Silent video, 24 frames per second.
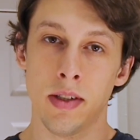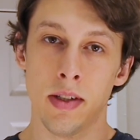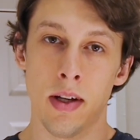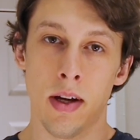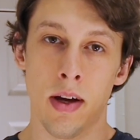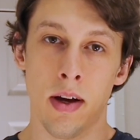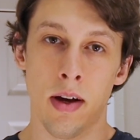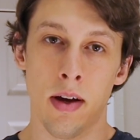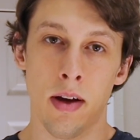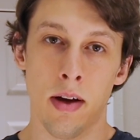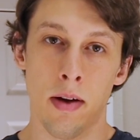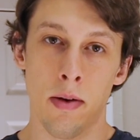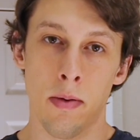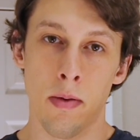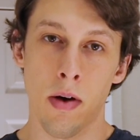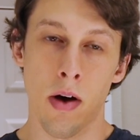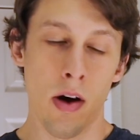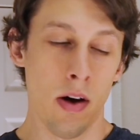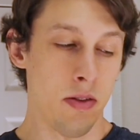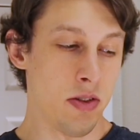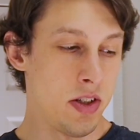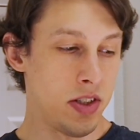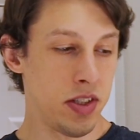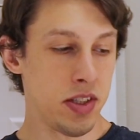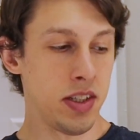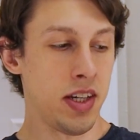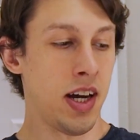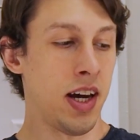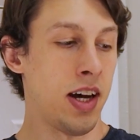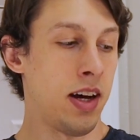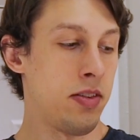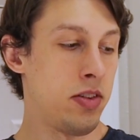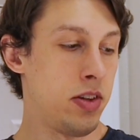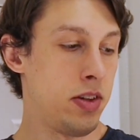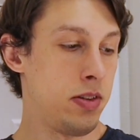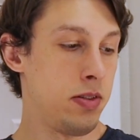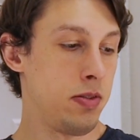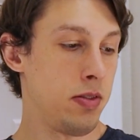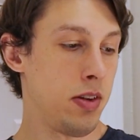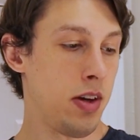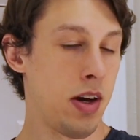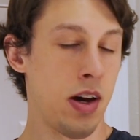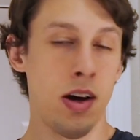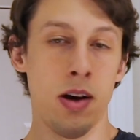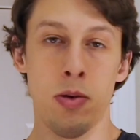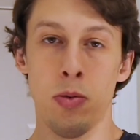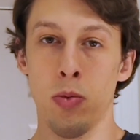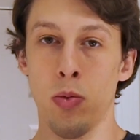Obviously I haven't
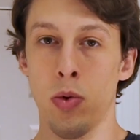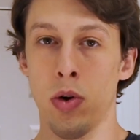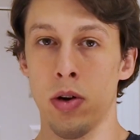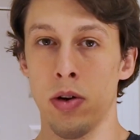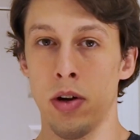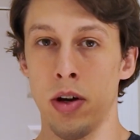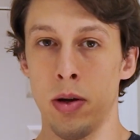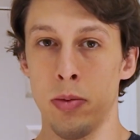got water